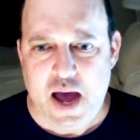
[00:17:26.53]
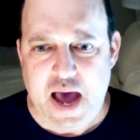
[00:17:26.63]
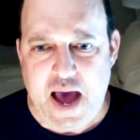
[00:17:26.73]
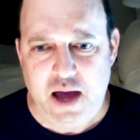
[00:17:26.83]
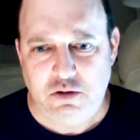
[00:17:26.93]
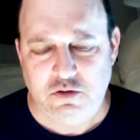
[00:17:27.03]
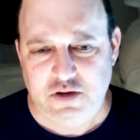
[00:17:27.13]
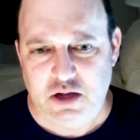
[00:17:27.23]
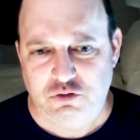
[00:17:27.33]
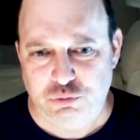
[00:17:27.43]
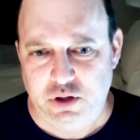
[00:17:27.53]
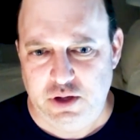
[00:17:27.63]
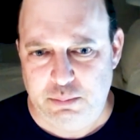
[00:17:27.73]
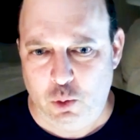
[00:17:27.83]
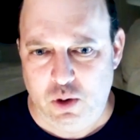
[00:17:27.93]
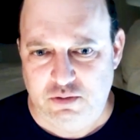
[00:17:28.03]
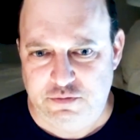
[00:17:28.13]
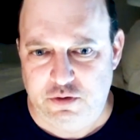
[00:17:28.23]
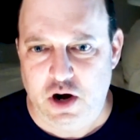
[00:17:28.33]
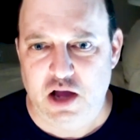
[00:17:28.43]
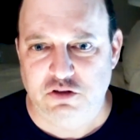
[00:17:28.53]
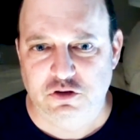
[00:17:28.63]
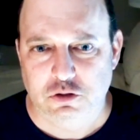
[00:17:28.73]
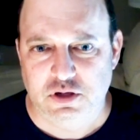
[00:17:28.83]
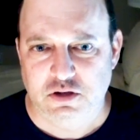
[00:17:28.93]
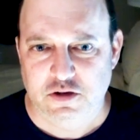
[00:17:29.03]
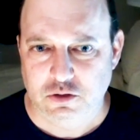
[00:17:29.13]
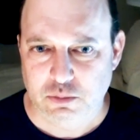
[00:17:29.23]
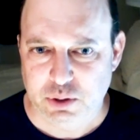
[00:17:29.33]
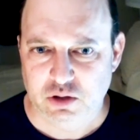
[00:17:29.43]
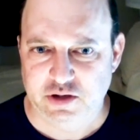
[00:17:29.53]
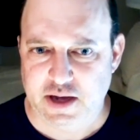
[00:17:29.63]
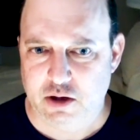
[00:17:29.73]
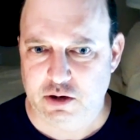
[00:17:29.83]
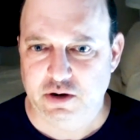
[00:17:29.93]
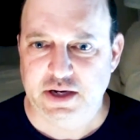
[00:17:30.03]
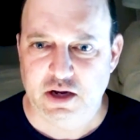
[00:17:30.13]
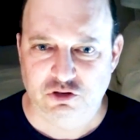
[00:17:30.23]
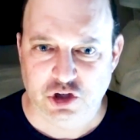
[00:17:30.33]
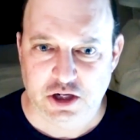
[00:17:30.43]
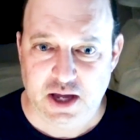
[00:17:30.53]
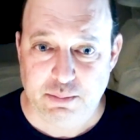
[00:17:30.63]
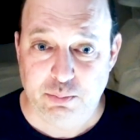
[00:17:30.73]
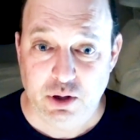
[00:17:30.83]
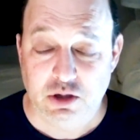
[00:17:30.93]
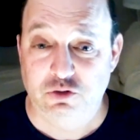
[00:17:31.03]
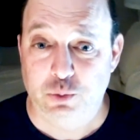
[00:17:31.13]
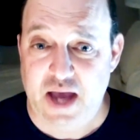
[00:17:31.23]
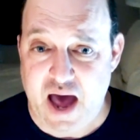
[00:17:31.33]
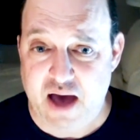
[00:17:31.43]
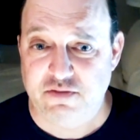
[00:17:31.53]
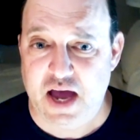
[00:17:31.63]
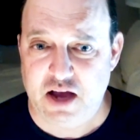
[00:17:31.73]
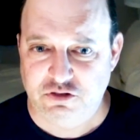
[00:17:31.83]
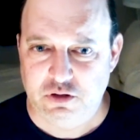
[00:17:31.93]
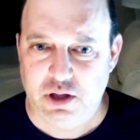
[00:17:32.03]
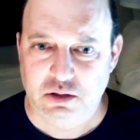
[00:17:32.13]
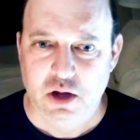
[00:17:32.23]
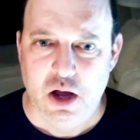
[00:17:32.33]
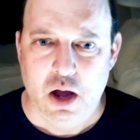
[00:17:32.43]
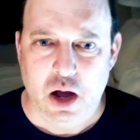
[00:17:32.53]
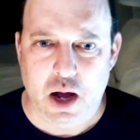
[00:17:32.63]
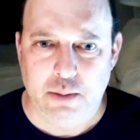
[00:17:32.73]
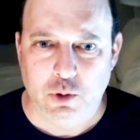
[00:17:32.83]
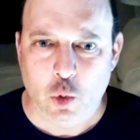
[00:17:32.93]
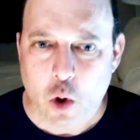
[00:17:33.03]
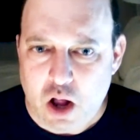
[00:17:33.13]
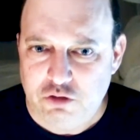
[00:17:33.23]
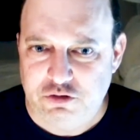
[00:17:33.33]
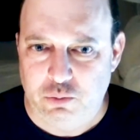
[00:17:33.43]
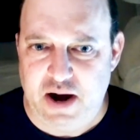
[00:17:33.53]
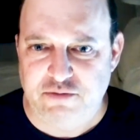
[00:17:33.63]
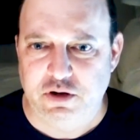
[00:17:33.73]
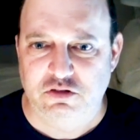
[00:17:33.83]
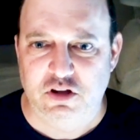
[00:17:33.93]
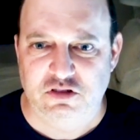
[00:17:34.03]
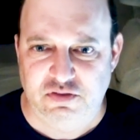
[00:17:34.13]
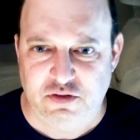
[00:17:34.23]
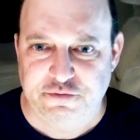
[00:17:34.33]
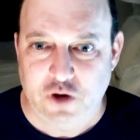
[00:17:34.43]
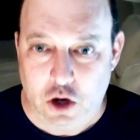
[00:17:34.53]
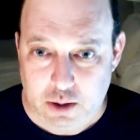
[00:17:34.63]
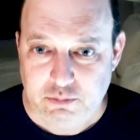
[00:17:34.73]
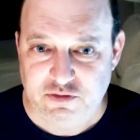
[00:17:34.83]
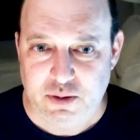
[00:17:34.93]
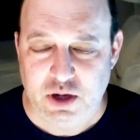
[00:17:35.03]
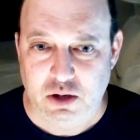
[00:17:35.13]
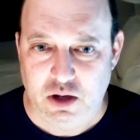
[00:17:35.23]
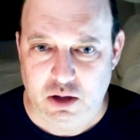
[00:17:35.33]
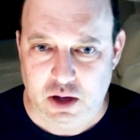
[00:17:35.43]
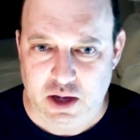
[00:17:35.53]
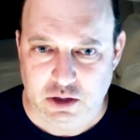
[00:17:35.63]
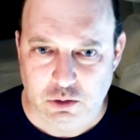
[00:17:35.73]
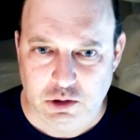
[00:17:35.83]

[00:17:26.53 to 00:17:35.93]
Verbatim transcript: And it's really important for us to continue building out our E S G capabilities. We have excellent um, quals and references at the firm from a, a, a